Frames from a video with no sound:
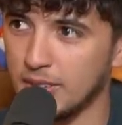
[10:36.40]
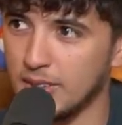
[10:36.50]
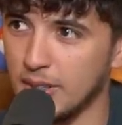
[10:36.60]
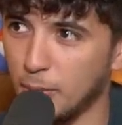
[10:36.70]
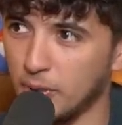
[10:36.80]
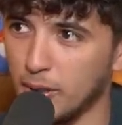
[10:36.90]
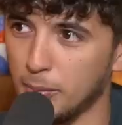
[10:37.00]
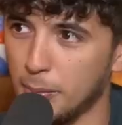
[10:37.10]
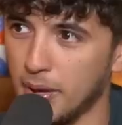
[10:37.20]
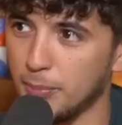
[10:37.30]
debunk
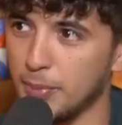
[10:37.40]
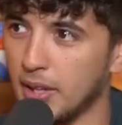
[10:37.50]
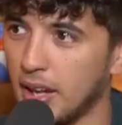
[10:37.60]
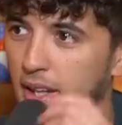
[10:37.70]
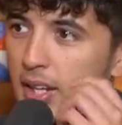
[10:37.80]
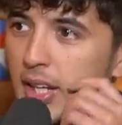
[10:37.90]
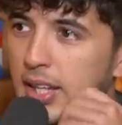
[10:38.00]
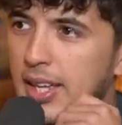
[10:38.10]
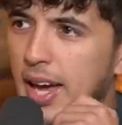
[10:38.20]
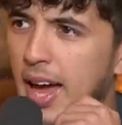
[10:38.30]
him a bit and be like,
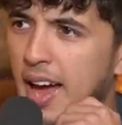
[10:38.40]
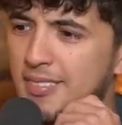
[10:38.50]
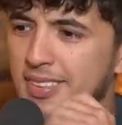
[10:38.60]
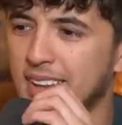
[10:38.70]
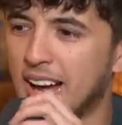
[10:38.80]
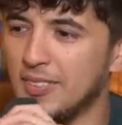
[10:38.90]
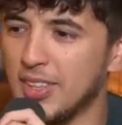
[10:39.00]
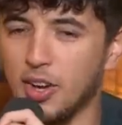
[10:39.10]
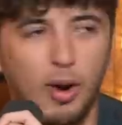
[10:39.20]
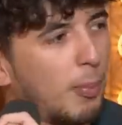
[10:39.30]
really? yeah, every time
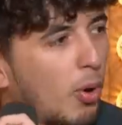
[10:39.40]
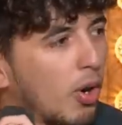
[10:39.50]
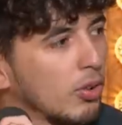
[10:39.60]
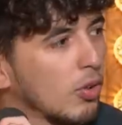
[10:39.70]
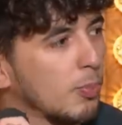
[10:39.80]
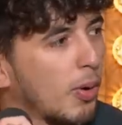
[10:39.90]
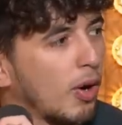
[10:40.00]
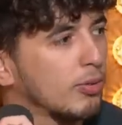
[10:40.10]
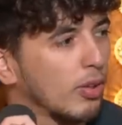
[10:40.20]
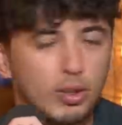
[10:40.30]
he got put on the
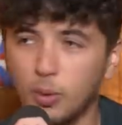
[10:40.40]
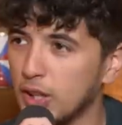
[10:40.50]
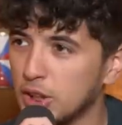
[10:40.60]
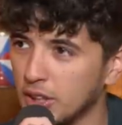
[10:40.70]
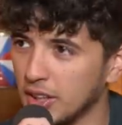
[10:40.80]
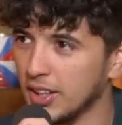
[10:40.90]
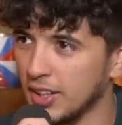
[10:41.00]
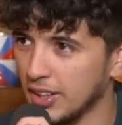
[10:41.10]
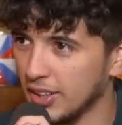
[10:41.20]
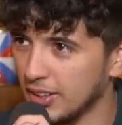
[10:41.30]
spot for a question,
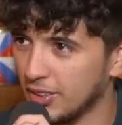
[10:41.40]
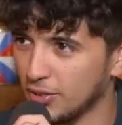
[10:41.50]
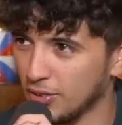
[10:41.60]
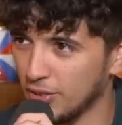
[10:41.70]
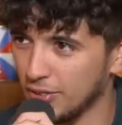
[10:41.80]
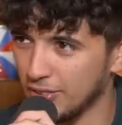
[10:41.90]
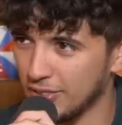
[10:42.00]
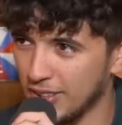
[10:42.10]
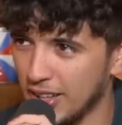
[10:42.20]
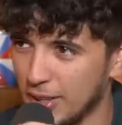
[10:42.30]
he doesn't. He did
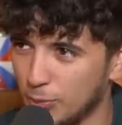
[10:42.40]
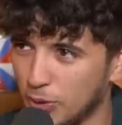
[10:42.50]
say he, he would,